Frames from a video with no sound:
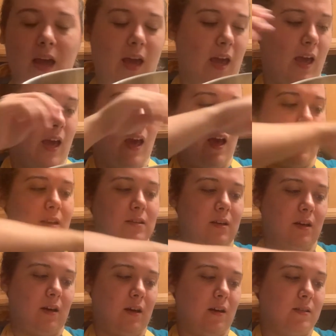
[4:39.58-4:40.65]

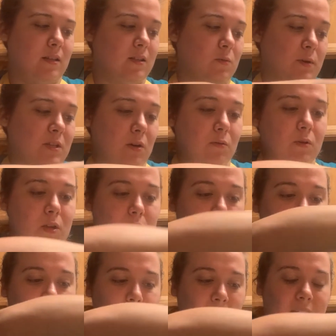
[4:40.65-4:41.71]
And since we don't
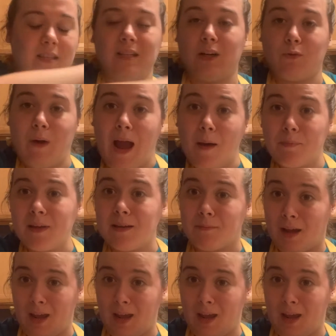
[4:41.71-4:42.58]
use plastic wrap in my